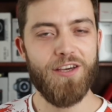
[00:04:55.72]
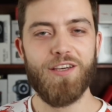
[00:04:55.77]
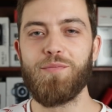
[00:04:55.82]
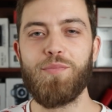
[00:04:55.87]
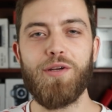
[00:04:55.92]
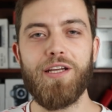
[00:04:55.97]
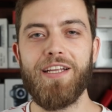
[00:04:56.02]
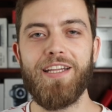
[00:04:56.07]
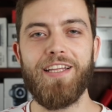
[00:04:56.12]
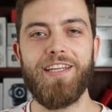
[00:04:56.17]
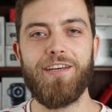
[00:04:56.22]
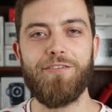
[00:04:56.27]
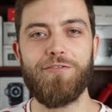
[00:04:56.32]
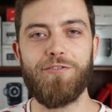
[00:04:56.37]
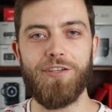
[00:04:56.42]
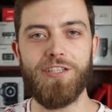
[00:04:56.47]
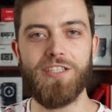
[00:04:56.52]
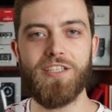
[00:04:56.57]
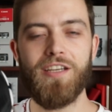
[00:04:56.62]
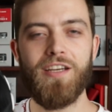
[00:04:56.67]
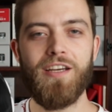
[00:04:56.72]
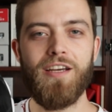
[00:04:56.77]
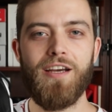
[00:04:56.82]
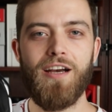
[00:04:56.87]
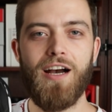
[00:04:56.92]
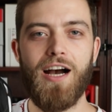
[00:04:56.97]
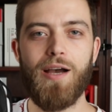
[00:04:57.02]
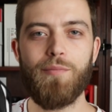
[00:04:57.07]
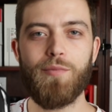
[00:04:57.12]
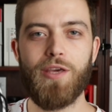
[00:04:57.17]
completely different.
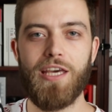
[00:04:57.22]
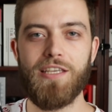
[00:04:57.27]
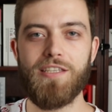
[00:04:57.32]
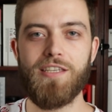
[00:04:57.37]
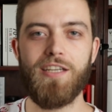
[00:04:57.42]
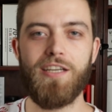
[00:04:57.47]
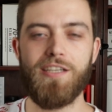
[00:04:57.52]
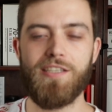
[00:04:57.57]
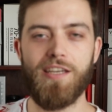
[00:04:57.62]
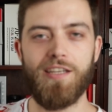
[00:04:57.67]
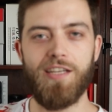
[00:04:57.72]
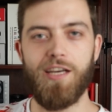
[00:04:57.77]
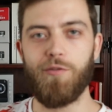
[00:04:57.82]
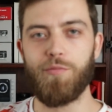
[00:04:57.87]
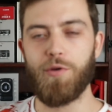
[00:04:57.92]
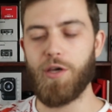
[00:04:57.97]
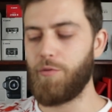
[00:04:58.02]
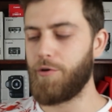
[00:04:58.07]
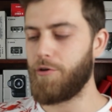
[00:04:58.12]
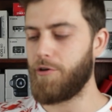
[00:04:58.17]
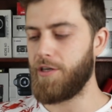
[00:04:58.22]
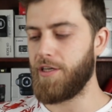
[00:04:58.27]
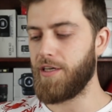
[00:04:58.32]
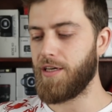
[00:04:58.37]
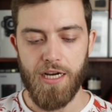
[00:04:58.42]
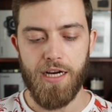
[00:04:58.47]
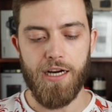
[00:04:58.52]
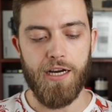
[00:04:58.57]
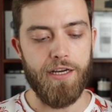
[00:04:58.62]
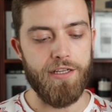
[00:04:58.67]
I'm Casey Neistat now, I'm going running.
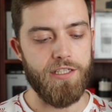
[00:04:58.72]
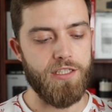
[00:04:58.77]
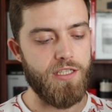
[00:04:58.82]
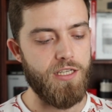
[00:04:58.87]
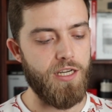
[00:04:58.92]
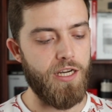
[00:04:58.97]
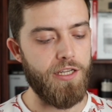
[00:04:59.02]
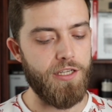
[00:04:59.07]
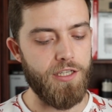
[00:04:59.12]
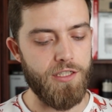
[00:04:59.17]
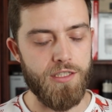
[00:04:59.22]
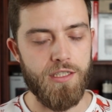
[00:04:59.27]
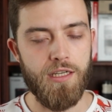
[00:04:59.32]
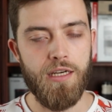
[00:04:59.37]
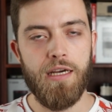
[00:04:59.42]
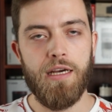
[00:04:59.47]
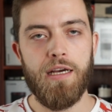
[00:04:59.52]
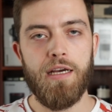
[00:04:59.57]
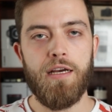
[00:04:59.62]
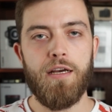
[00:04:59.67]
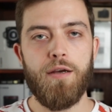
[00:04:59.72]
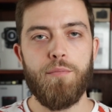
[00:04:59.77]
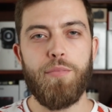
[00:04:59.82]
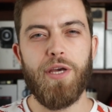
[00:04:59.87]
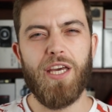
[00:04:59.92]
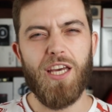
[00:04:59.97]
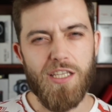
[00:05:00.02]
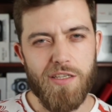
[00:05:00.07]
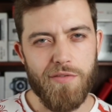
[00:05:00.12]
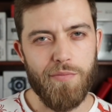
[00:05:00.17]
I decided
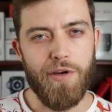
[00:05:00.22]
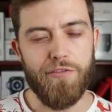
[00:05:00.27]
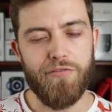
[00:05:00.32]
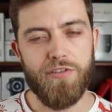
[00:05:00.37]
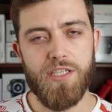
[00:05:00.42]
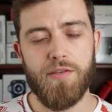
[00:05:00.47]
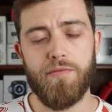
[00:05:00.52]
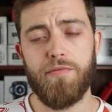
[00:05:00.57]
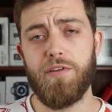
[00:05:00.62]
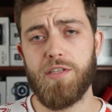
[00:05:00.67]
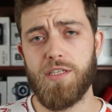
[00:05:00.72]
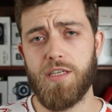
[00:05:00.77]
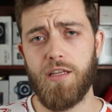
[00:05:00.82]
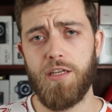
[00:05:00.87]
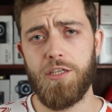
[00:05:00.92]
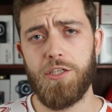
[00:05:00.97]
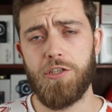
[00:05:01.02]
Because of my physical